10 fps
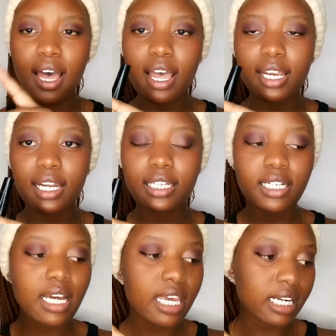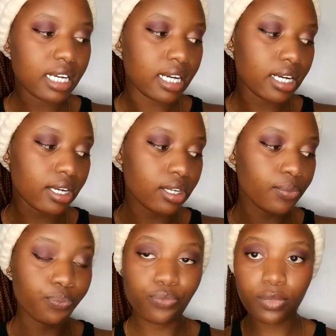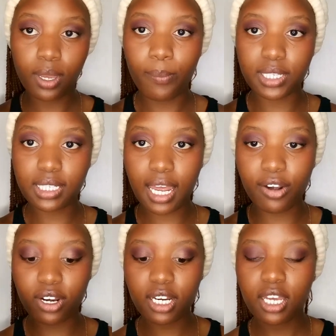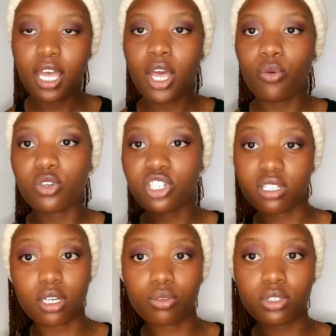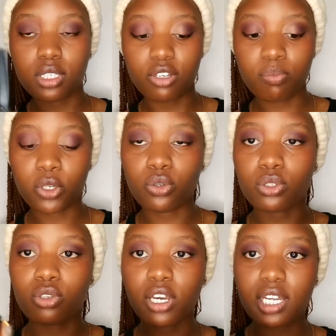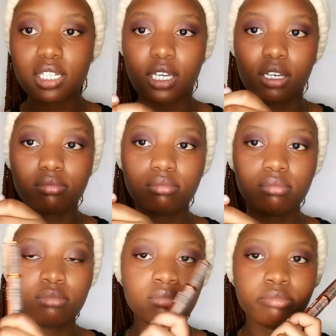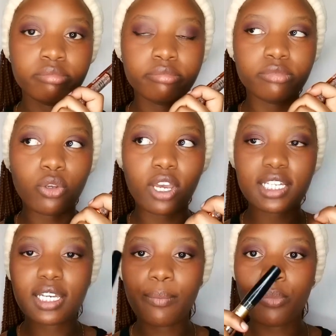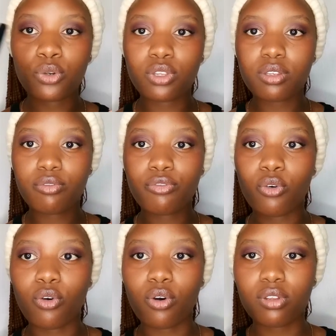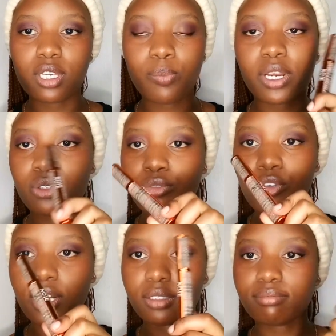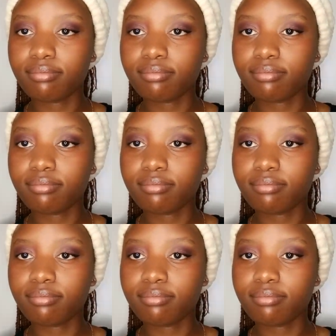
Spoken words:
eyeliner and a mascara, which is a good save because you're getting both for the price of one.